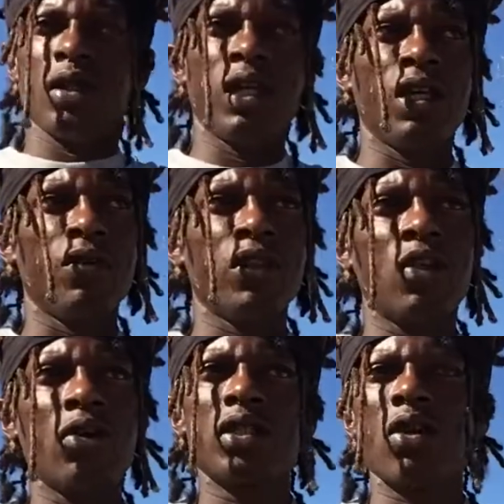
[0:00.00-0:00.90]
Even
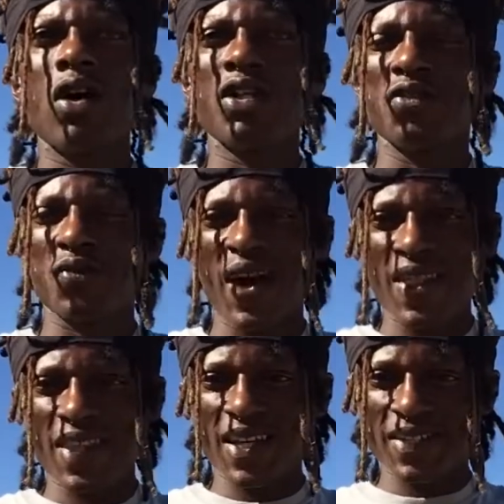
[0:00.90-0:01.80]
though it's hard to find
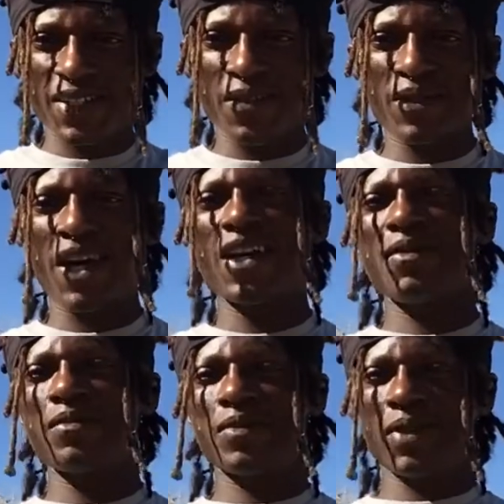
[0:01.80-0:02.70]
that
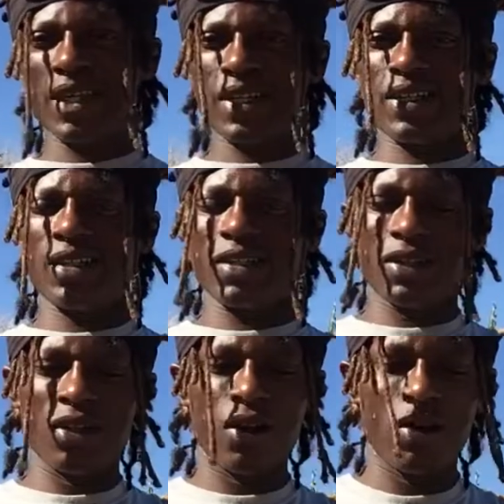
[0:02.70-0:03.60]
sometimes, but
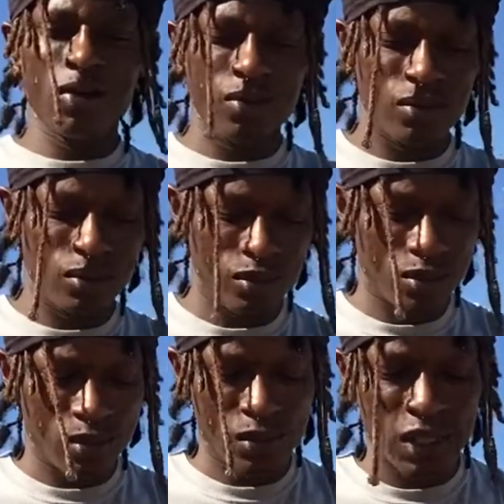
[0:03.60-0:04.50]

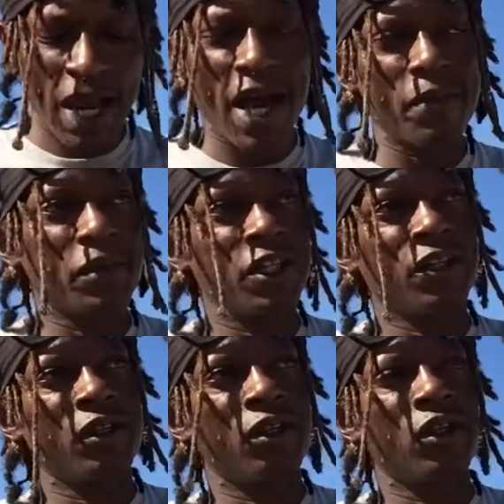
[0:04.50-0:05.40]
be
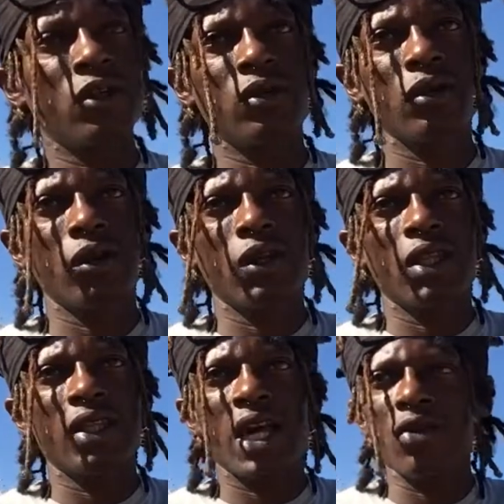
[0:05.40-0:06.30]
happy,
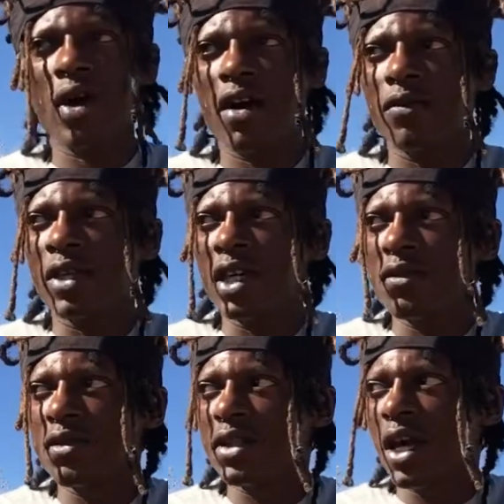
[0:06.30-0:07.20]
that you have
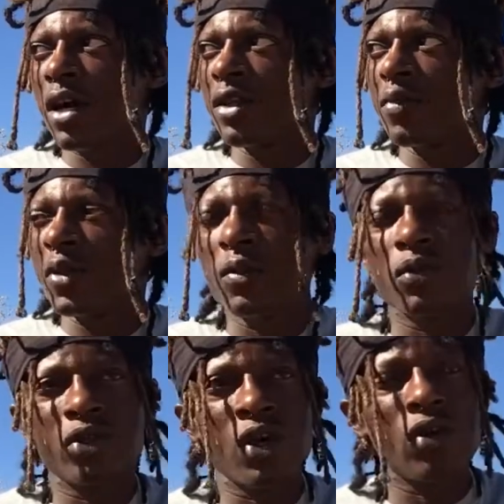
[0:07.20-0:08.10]
gifts that other people
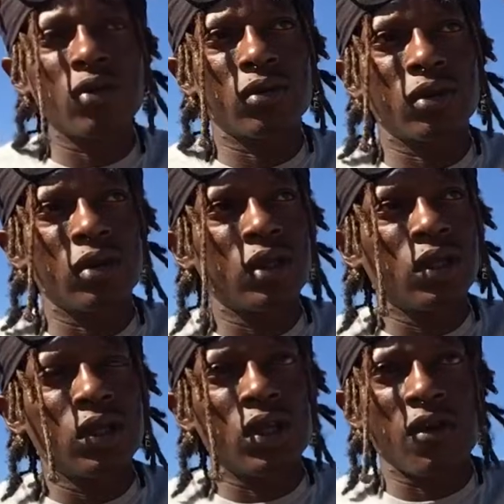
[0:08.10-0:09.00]
don't.
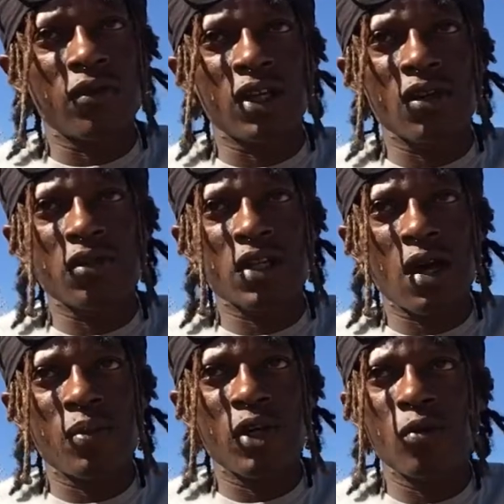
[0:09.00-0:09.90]
You have gifts that
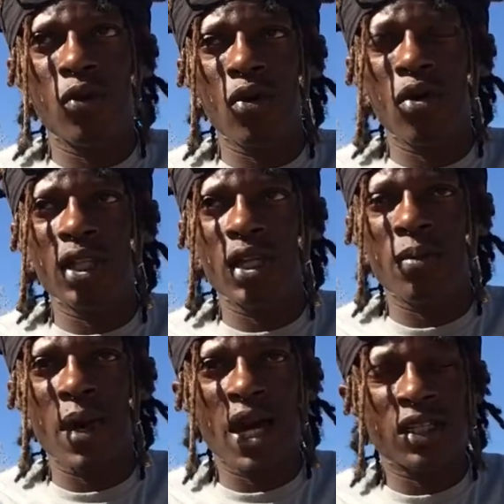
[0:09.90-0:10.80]
people only
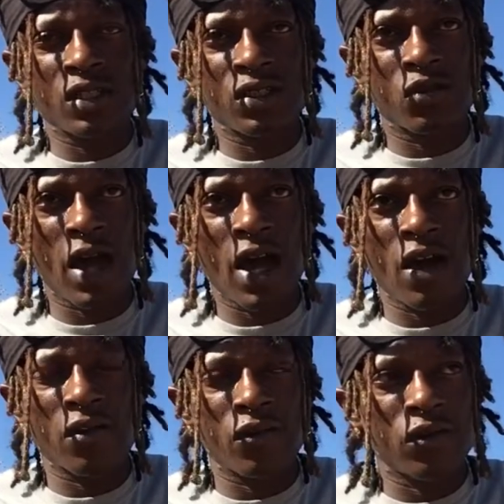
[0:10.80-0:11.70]
imagine to
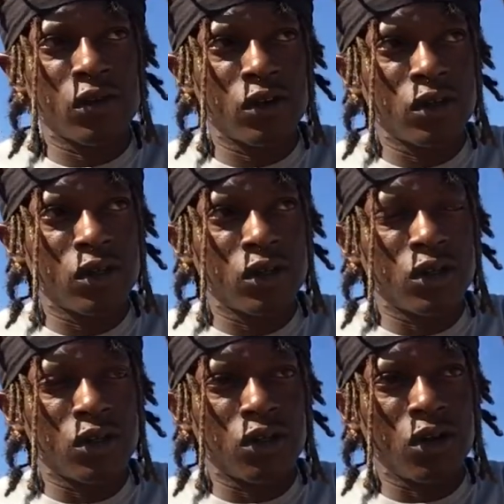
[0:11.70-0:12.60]
have,
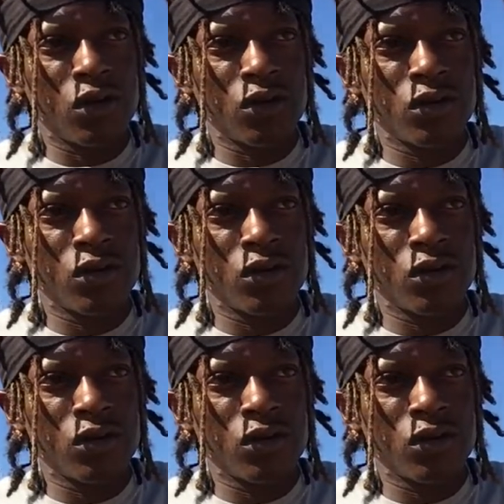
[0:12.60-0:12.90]
you know?